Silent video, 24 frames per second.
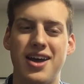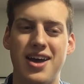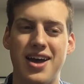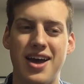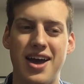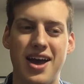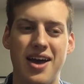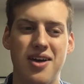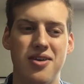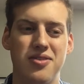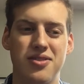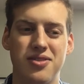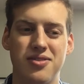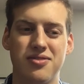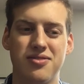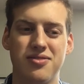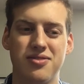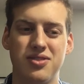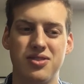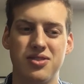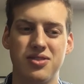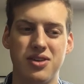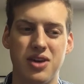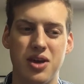
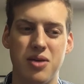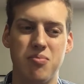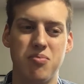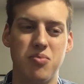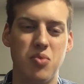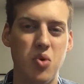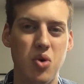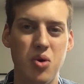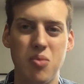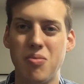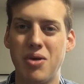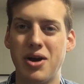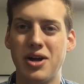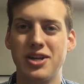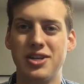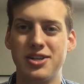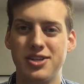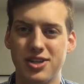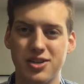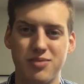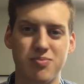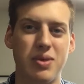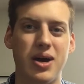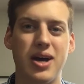money
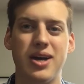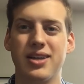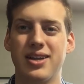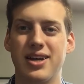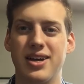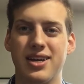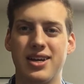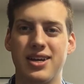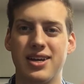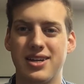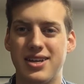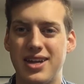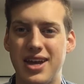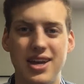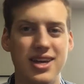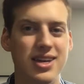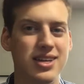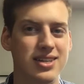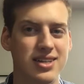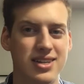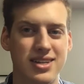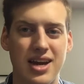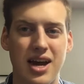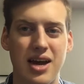just by taking
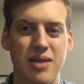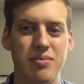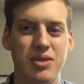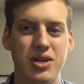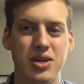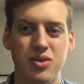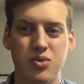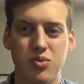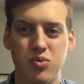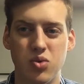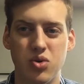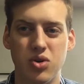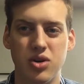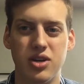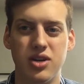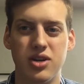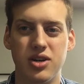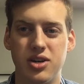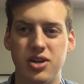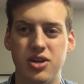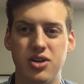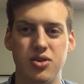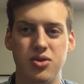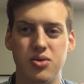the time that you
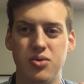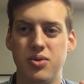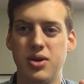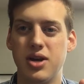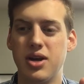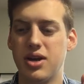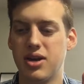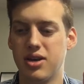would to